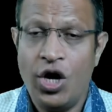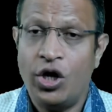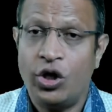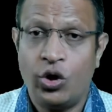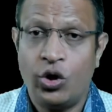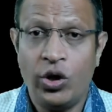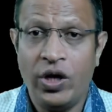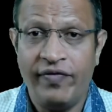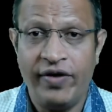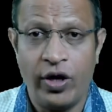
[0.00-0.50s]

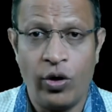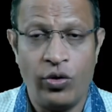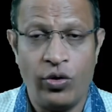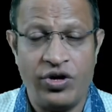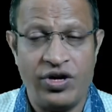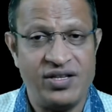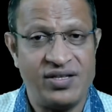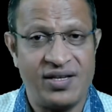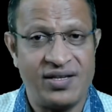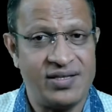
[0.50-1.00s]
Today we are going to
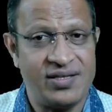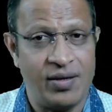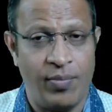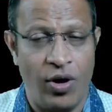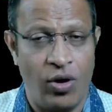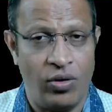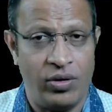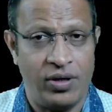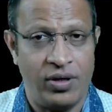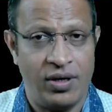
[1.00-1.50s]
discuss
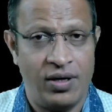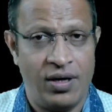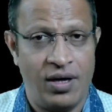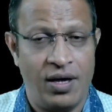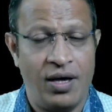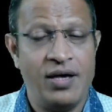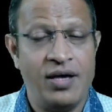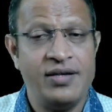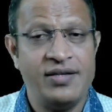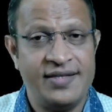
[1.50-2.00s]
about
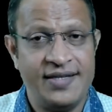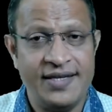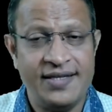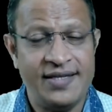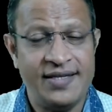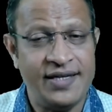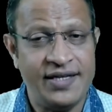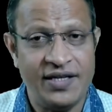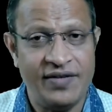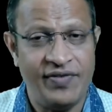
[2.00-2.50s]

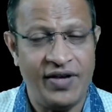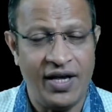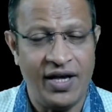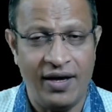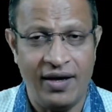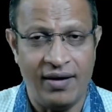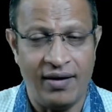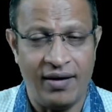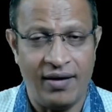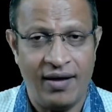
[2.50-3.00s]
CCTV
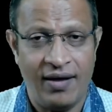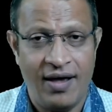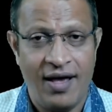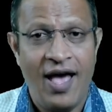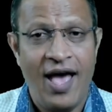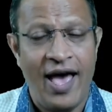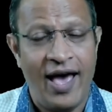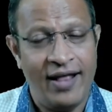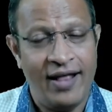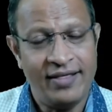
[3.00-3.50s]
in
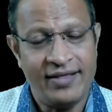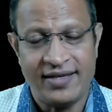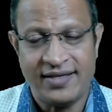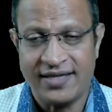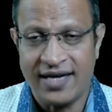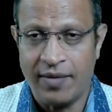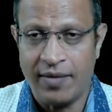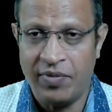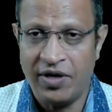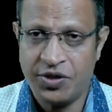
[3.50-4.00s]
health
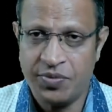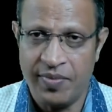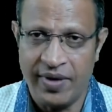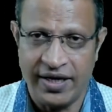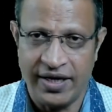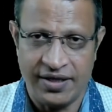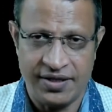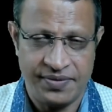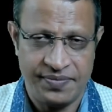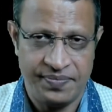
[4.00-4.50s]

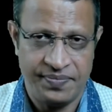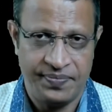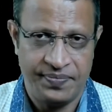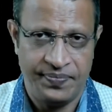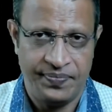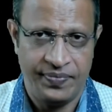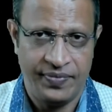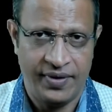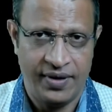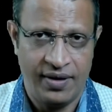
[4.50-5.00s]
establishment.
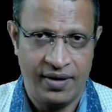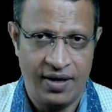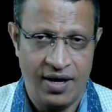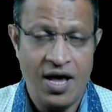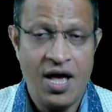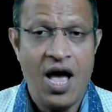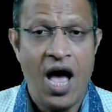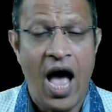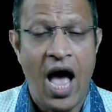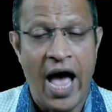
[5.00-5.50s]

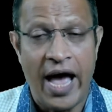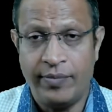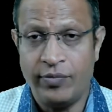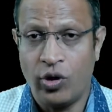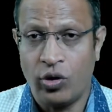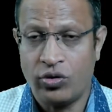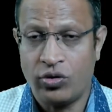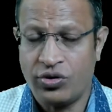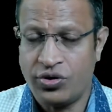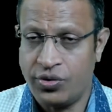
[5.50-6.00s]
I am
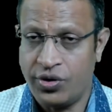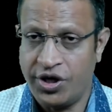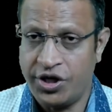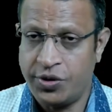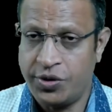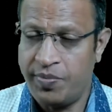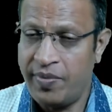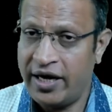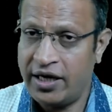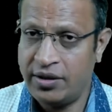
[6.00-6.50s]
Dr. Suresh
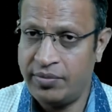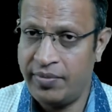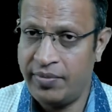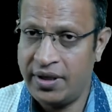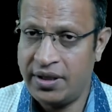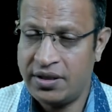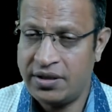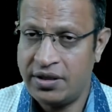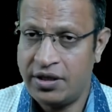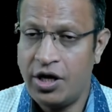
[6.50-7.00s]
Bada
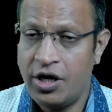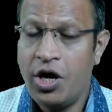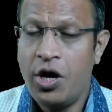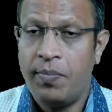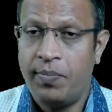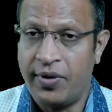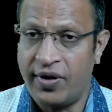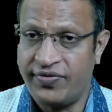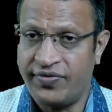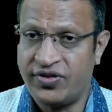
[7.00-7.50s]
Math,
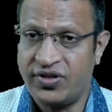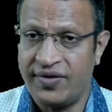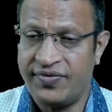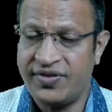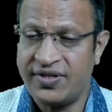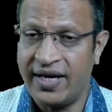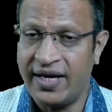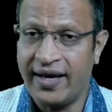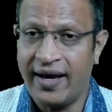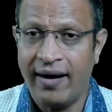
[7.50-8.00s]
professor of
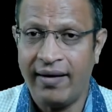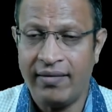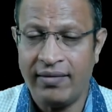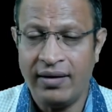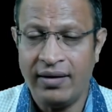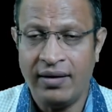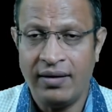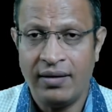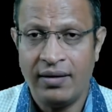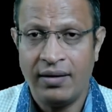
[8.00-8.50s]

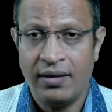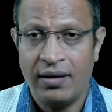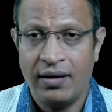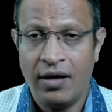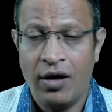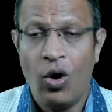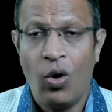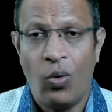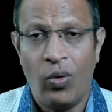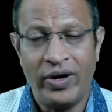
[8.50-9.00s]
psychiatry,
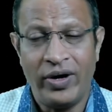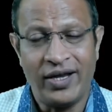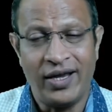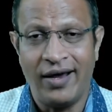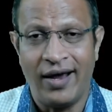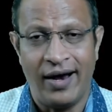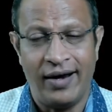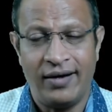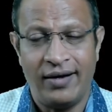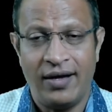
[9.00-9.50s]
working
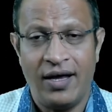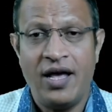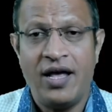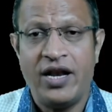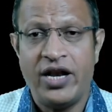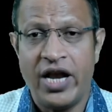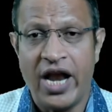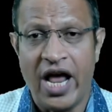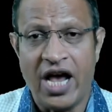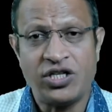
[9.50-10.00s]
at
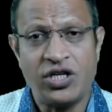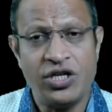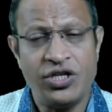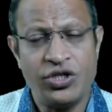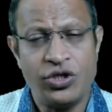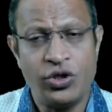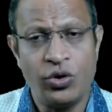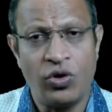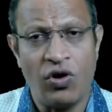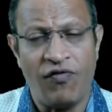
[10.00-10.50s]
National
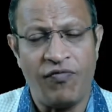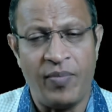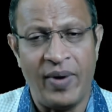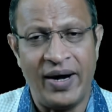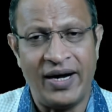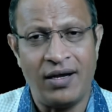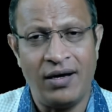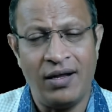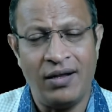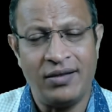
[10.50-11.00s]
Institute of
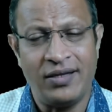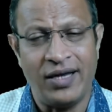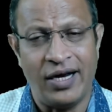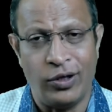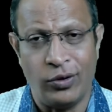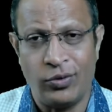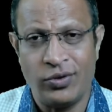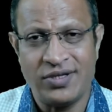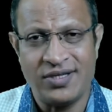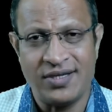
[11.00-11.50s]
Mental Health and
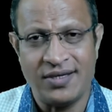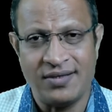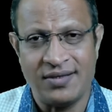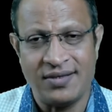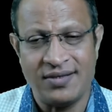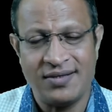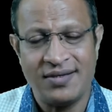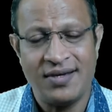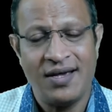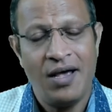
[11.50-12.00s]

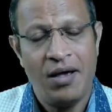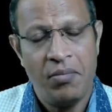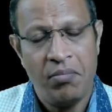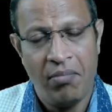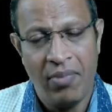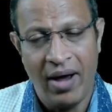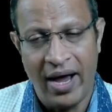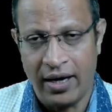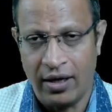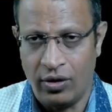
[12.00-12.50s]
Neurosciences,
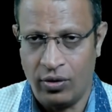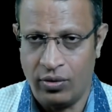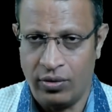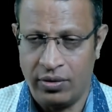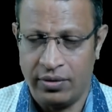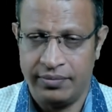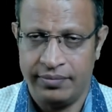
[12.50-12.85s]
Bangalore.